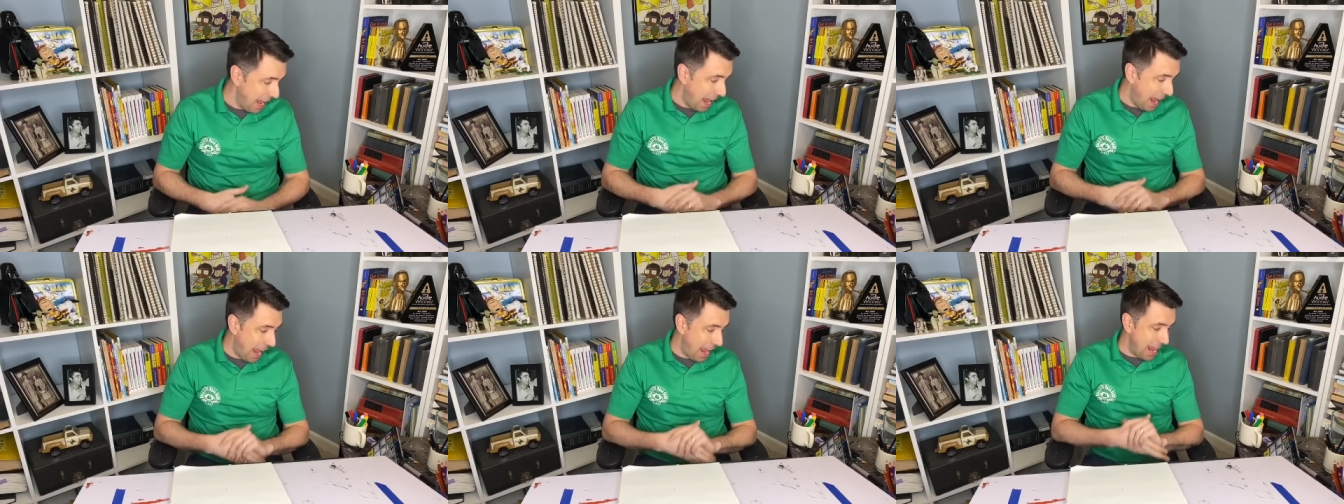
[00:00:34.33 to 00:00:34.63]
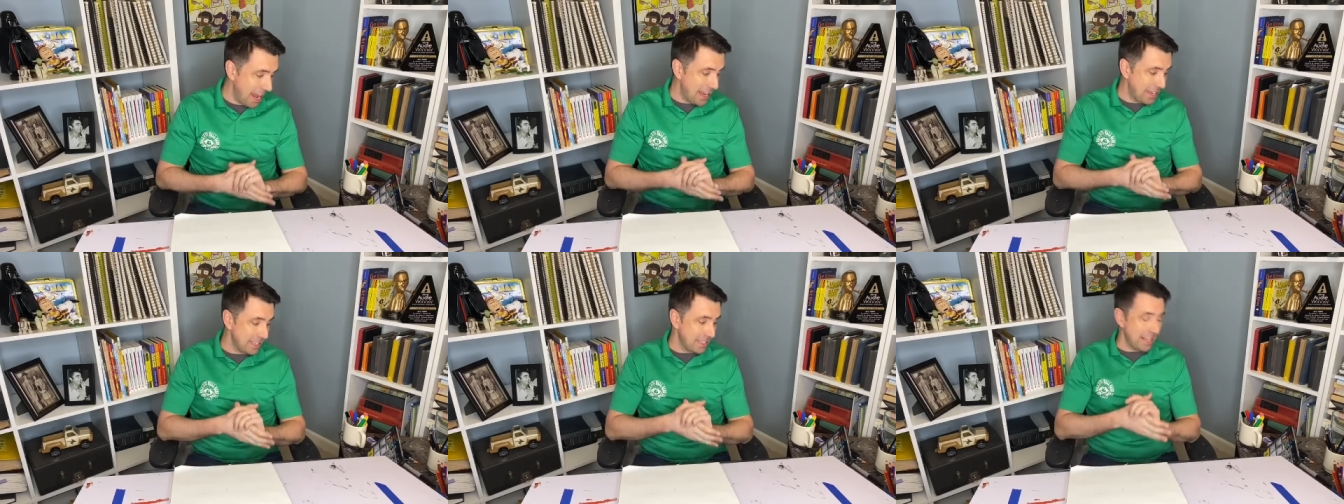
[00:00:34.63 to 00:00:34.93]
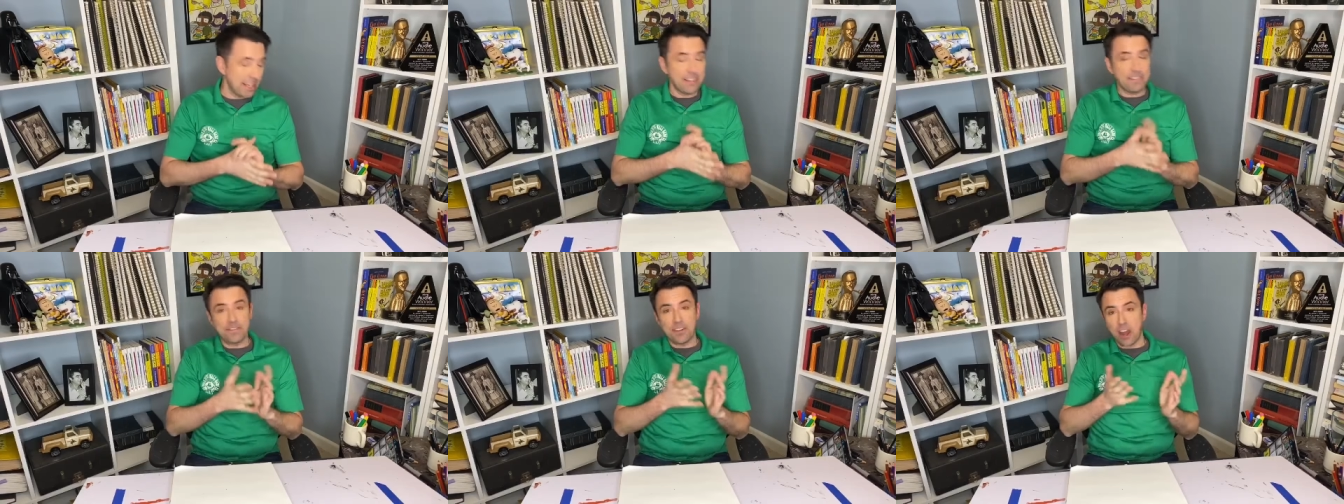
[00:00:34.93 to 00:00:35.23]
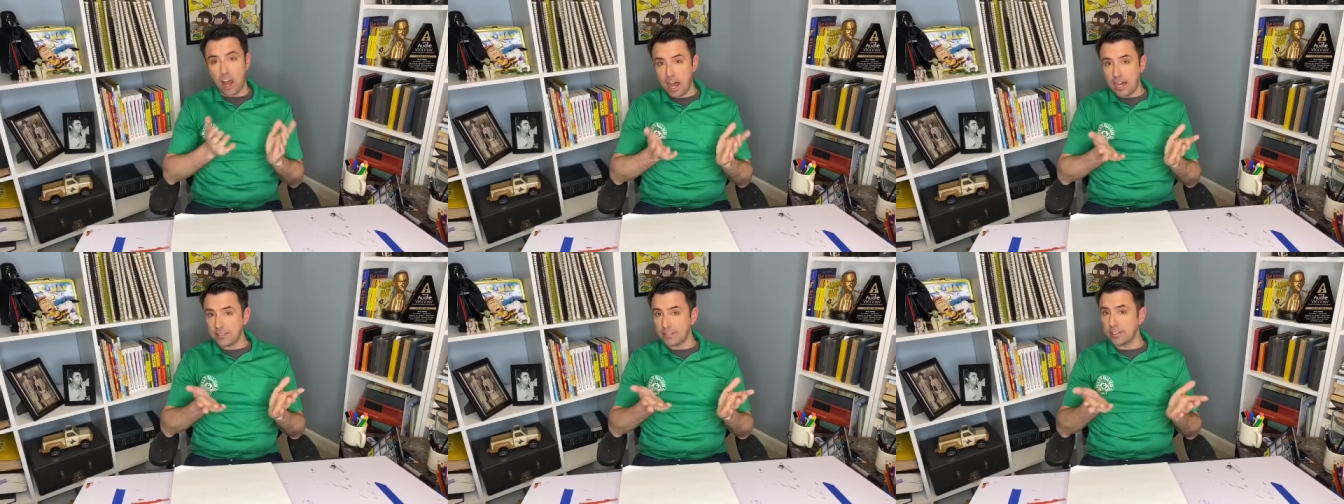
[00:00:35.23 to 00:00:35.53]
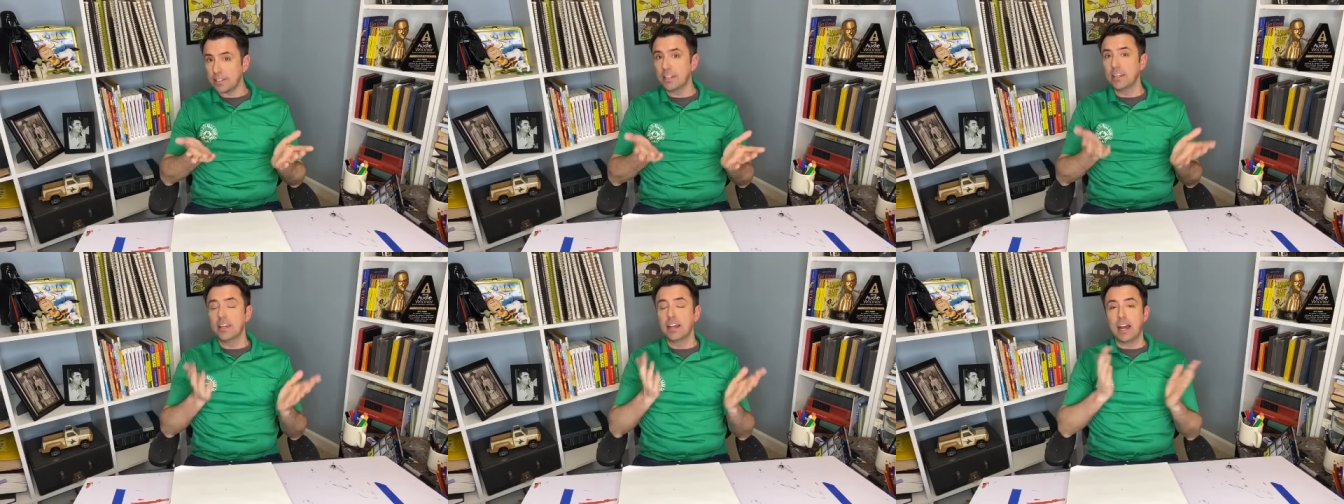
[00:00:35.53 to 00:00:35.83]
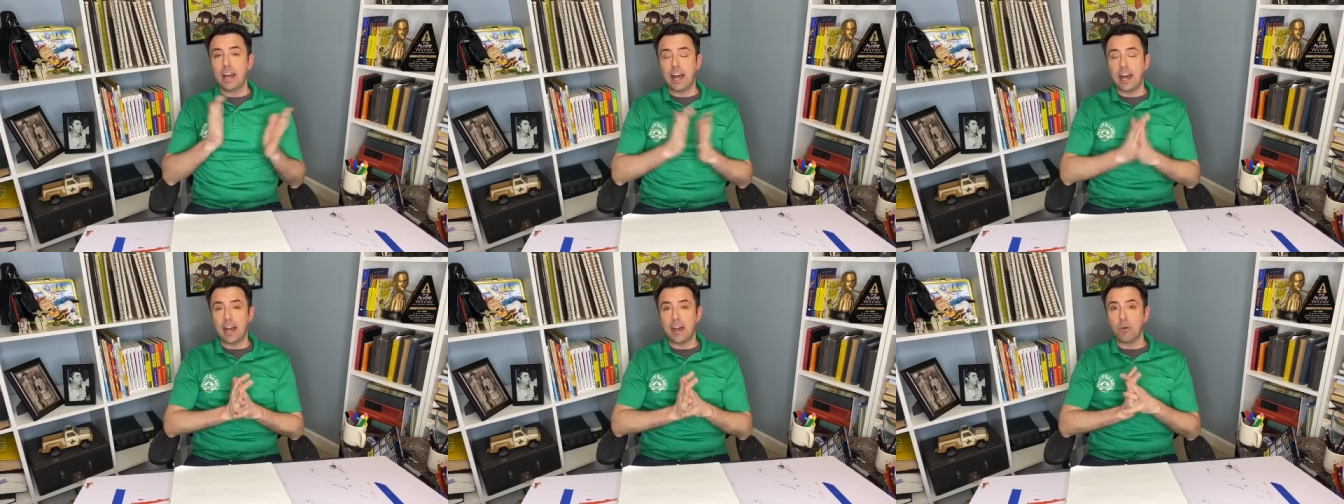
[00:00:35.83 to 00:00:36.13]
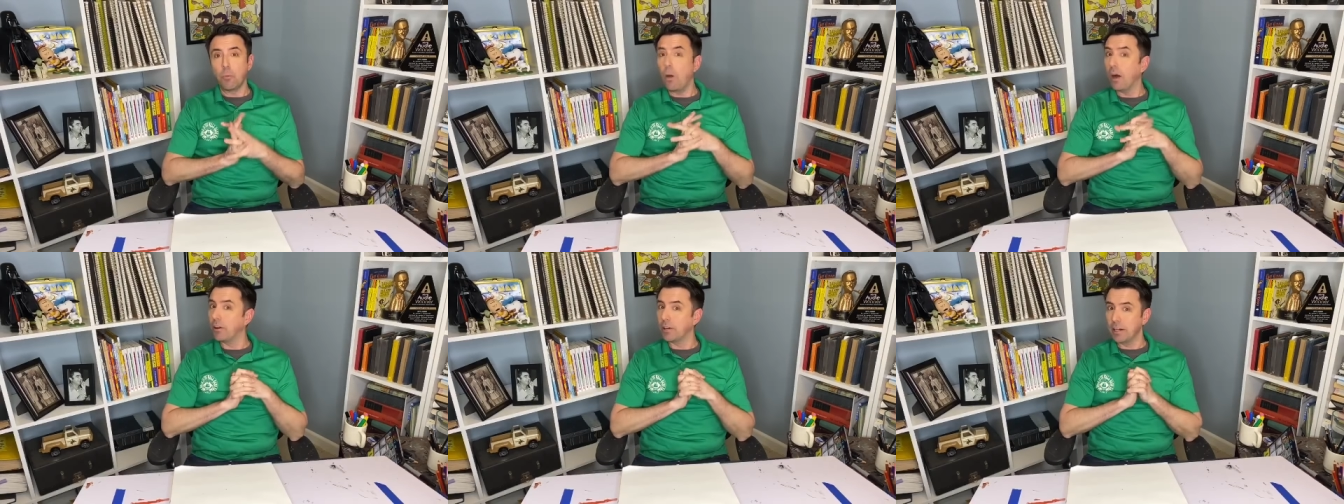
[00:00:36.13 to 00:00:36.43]
And if not,
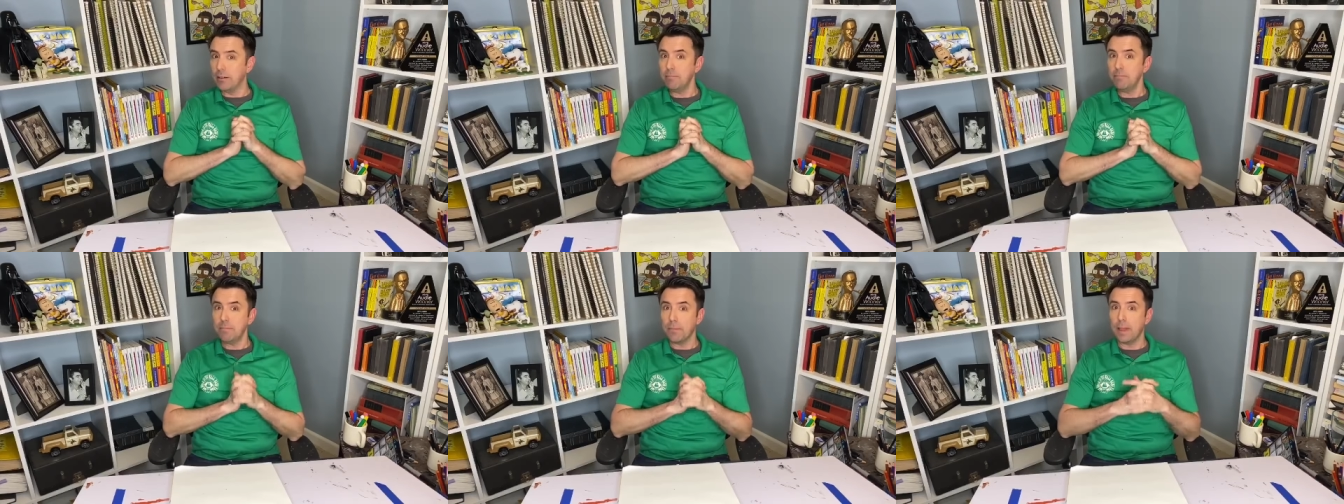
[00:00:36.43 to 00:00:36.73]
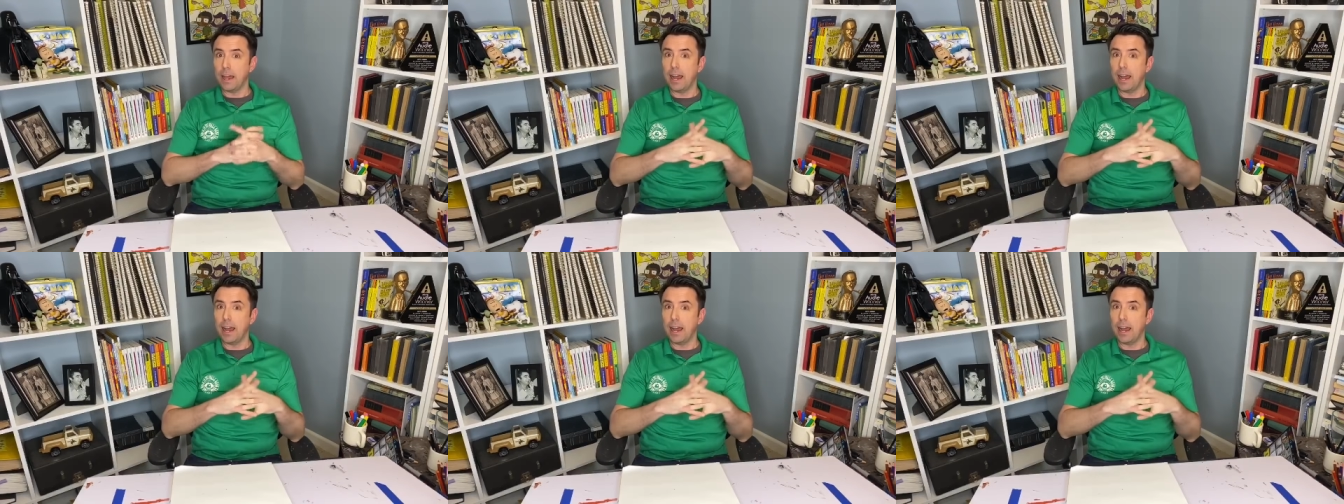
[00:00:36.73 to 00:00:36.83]
uh, welcome.